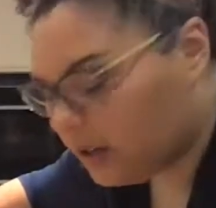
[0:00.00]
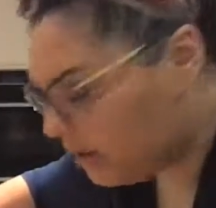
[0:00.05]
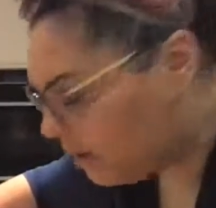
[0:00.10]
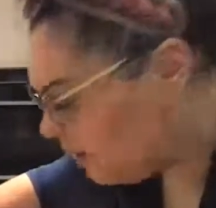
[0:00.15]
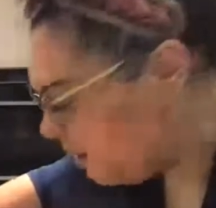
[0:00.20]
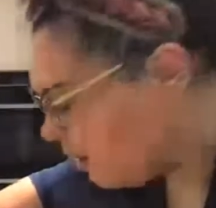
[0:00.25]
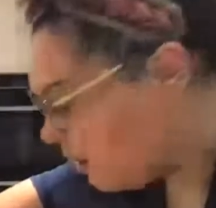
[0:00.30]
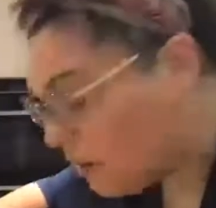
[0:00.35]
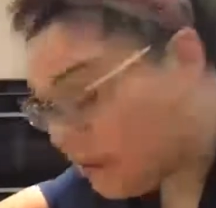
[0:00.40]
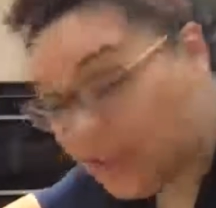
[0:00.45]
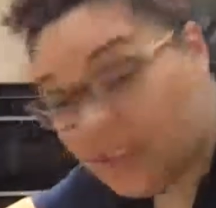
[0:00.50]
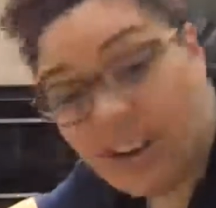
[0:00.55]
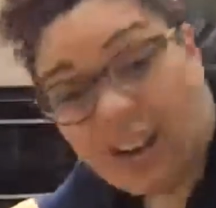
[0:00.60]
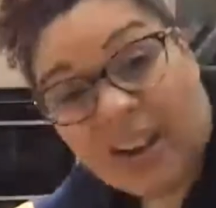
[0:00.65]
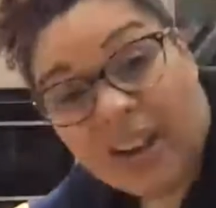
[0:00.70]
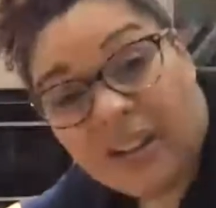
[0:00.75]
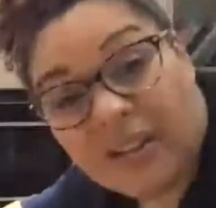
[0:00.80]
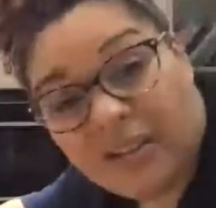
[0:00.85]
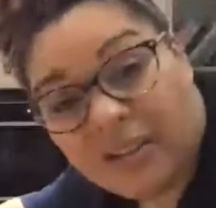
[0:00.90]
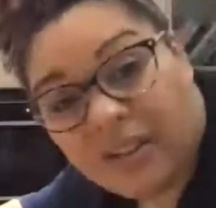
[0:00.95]
use a
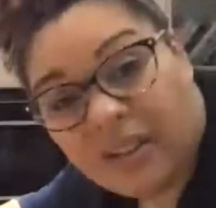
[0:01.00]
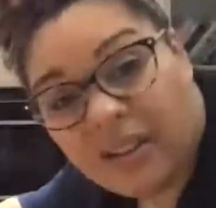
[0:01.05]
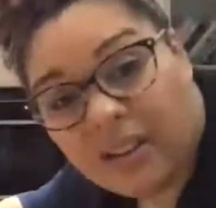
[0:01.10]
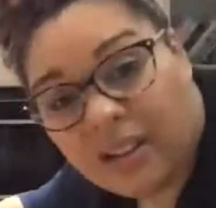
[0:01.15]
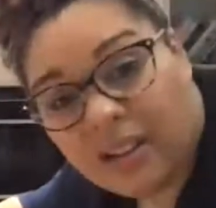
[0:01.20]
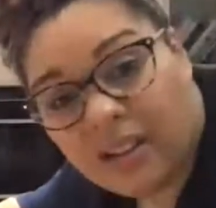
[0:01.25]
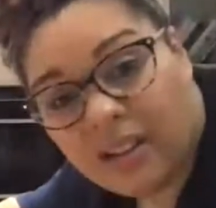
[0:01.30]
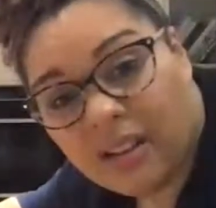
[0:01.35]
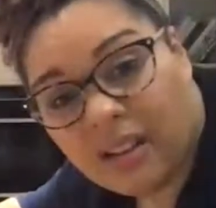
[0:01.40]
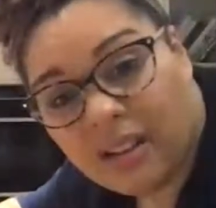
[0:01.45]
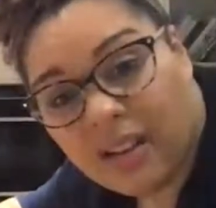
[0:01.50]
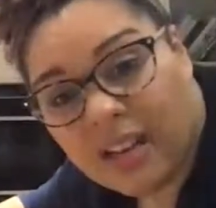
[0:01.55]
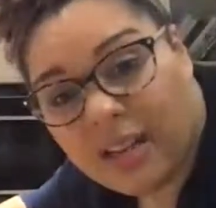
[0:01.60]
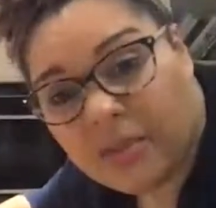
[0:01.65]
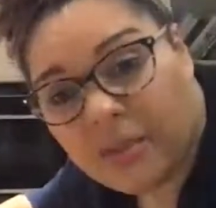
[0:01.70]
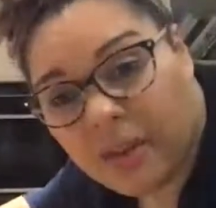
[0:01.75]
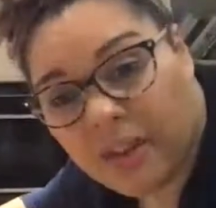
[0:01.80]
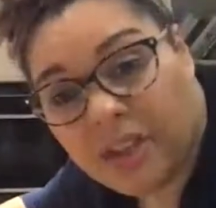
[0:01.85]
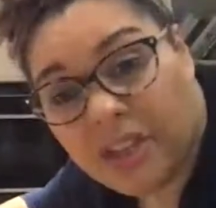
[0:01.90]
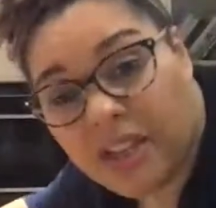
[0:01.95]
knife. It's
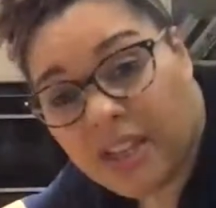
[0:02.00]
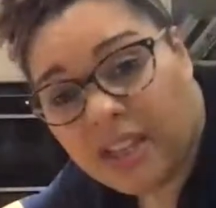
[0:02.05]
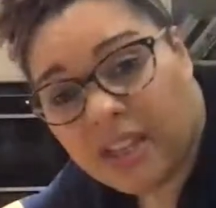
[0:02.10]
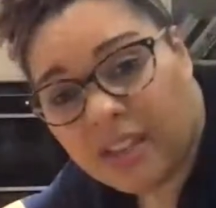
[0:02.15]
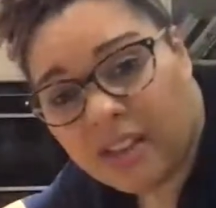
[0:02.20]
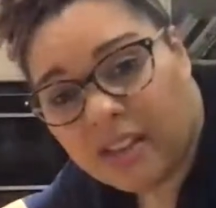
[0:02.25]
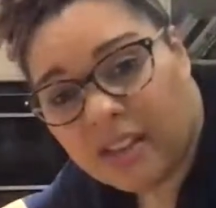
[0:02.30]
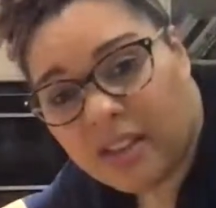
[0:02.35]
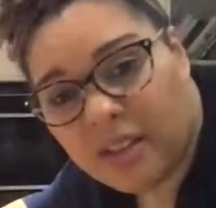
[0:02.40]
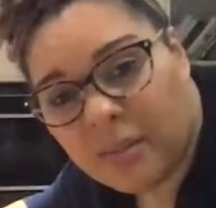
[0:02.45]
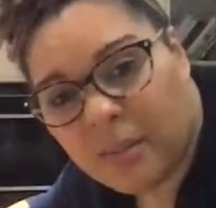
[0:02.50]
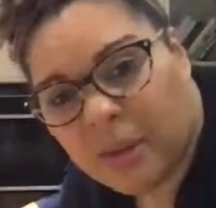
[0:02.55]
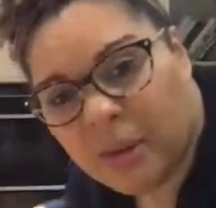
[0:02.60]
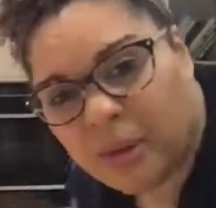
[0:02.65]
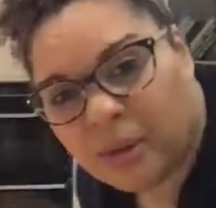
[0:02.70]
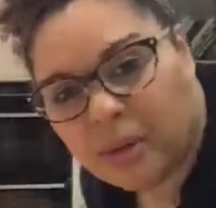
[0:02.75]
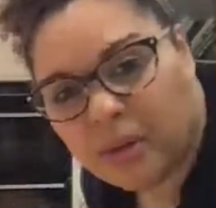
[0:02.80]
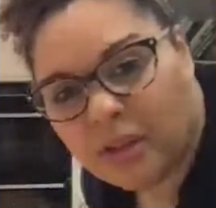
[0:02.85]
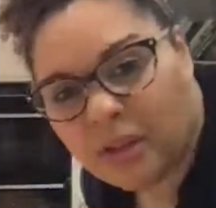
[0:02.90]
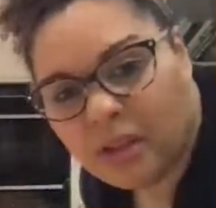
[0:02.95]
much easier than a
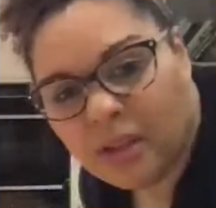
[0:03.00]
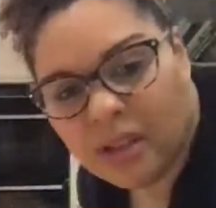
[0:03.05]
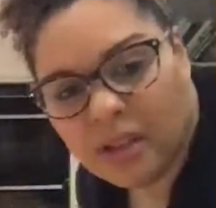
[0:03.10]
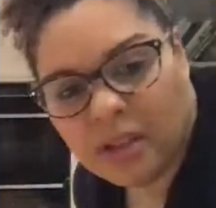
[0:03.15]
spoon.